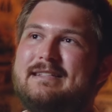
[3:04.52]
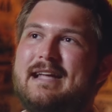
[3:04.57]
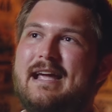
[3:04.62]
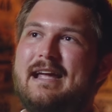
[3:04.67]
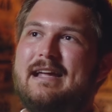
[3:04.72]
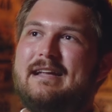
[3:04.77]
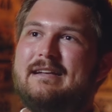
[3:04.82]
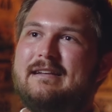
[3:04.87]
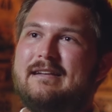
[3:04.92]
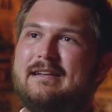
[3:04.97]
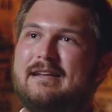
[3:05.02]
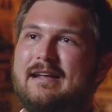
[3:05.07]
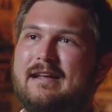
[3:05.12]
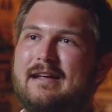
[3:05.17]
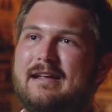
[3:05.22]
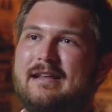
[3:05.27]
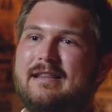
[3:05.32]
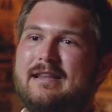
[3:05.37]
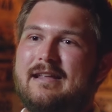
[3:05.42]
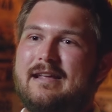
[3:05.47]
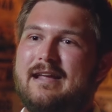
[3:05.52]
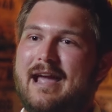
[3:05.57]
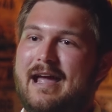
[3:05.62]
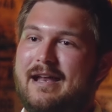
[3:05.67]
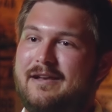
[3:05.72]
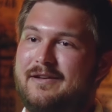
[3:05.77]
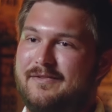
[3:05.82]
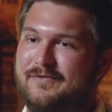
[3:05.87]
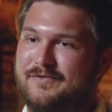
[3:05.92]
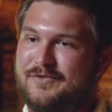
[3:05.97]
a date in the
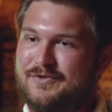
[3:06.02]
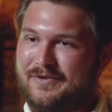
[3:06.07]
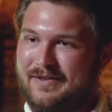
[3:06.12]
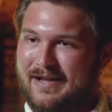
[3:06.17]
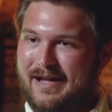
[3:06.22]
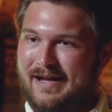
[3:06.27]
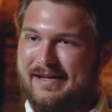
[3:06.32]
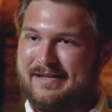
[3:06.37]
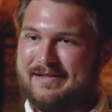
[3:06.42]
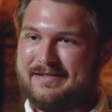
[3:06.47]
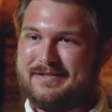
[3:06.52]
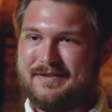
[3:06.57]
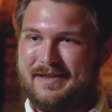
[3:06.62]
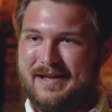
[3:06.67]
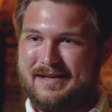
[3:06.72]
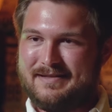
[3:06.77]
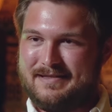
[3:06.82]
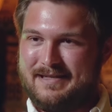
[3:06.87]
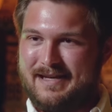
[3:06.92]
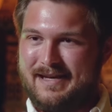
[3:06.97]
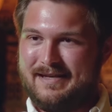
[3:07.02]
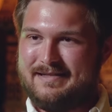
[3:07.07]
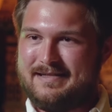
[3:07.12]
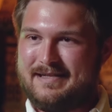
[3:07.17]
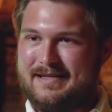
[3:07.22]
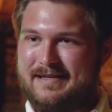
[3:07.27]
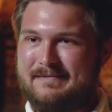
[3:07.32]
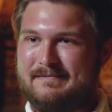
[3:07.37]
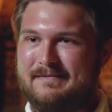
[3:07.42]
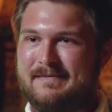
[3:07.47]
end of July
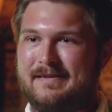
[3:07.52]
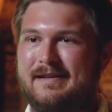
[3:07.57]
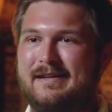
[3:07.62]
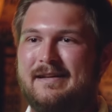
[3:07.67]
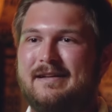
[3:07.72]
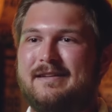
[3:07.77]
2019